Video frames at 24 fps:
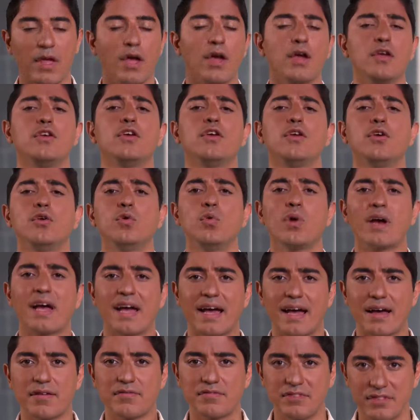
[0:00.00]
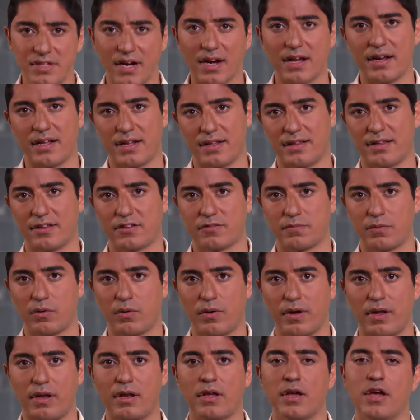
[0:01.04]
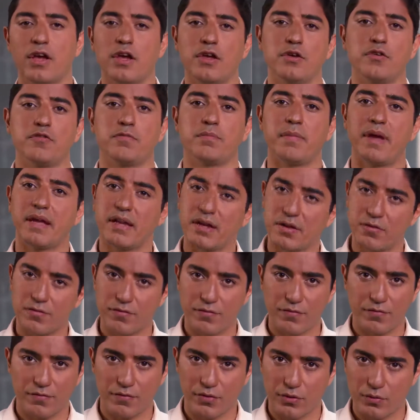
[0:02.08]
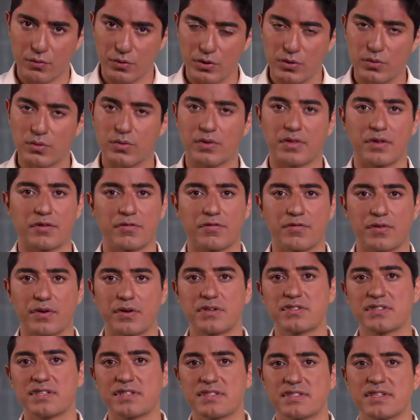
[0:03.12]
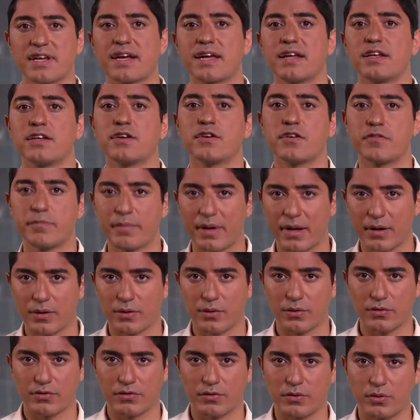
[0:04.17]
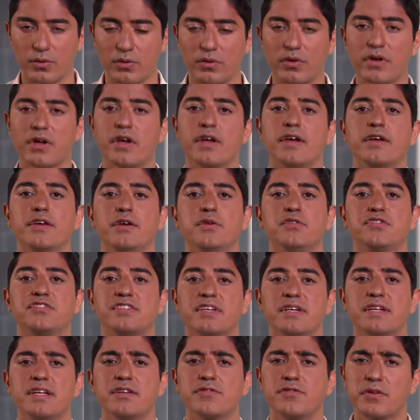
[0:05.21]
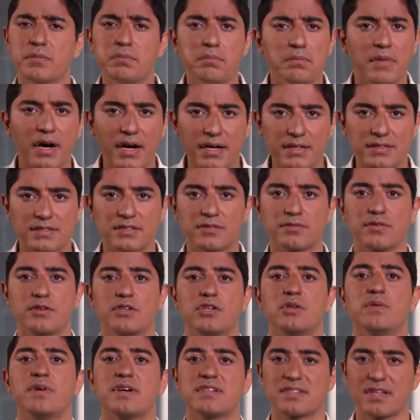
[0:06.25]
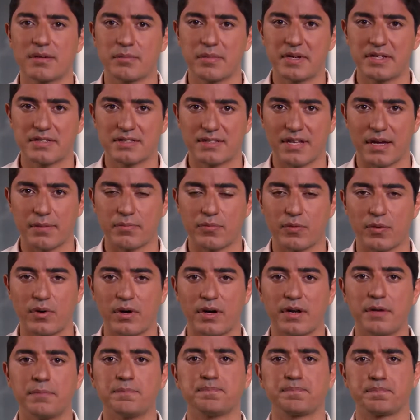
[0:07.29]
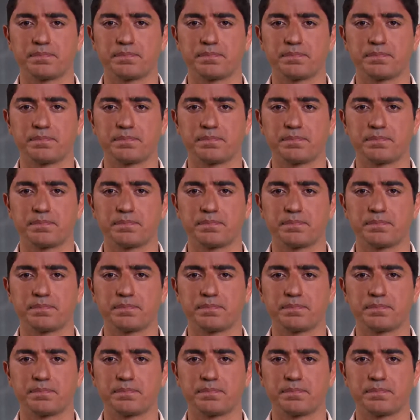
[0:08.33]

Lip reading: You have done it at this point. You've made it through the first and second year of medical school. You studied for months for USMLE Step 1,